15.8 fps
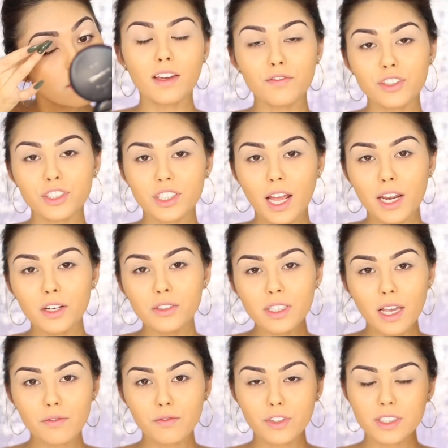Then for
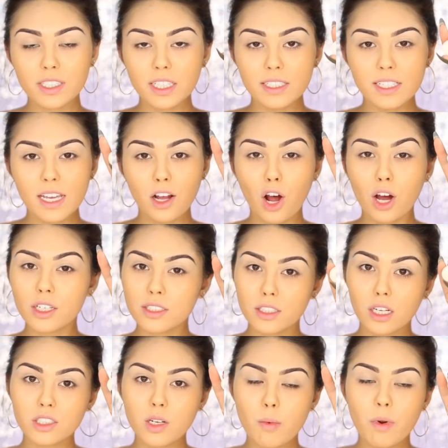shadows, I'm first going to take
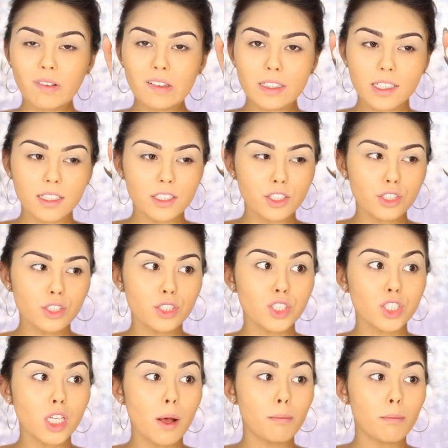Anastasia Beverly Hills